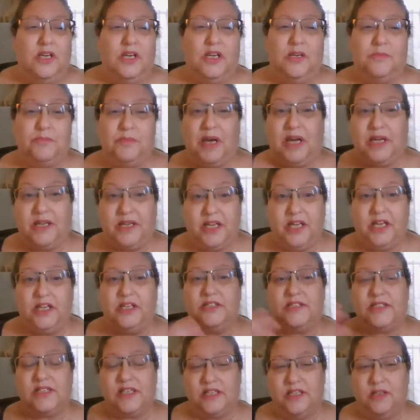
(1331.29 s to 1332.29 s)
in my
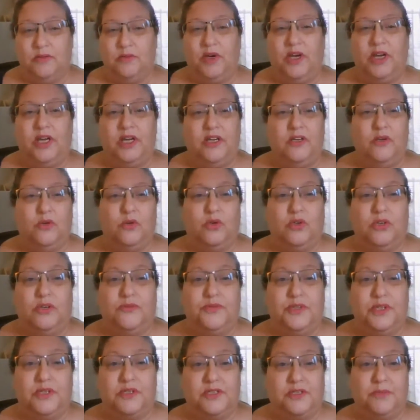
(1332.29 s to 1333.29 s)
case anyway, or
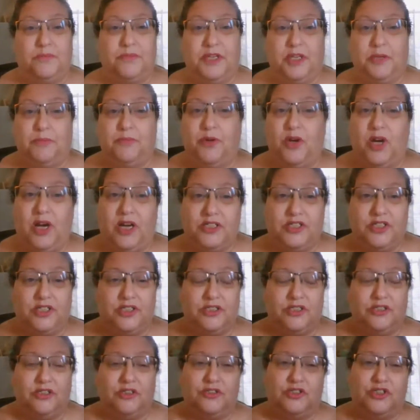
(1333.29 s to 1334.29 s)
if there's a big
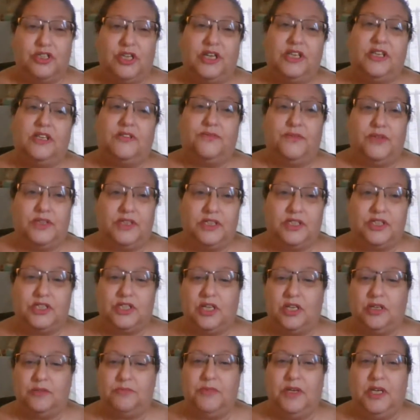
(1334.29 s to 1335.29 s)
project you're trying to finish
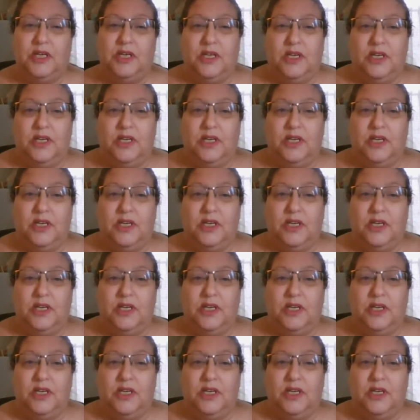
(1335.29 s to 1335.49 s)
up